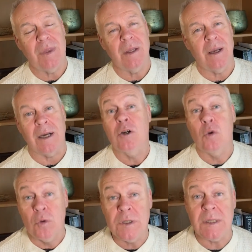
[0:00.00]
a
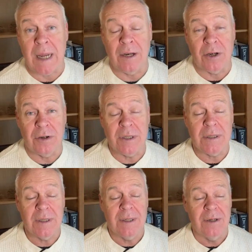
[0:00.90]
gold standard,
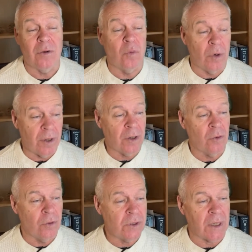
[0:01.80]
or one of the
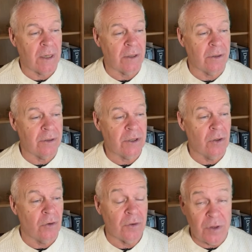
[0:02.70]
gold standards,
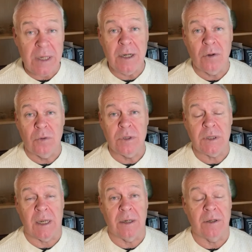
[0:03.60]
or the gold
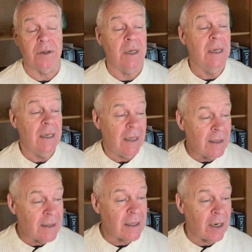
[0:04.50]
standard in
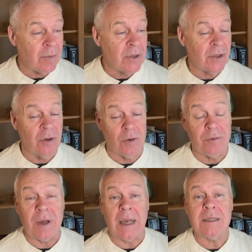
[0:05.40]
terms of
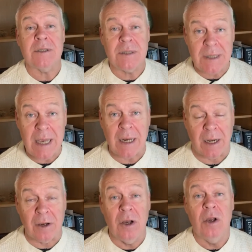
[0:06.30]

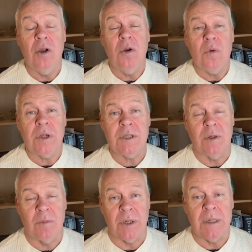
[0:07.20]
ascertaining whether
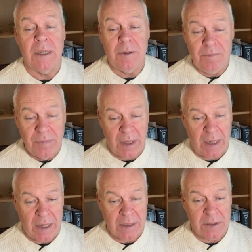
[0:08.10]
someone
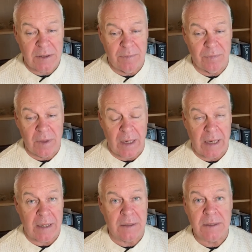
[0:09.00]
is
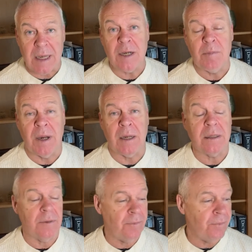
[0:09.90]
a
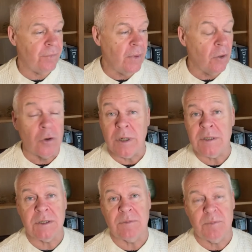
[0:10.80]
psychopath or
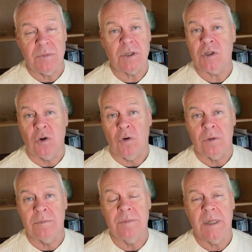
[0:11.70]
has
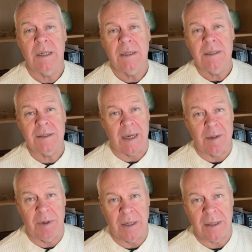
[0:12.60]
strong
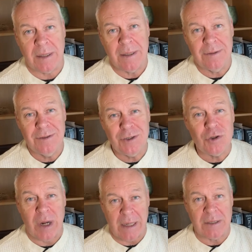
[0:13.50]
psychopathic
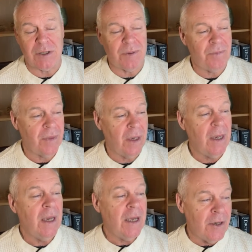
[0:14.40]
traits.
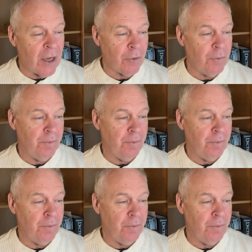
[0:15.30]
Now,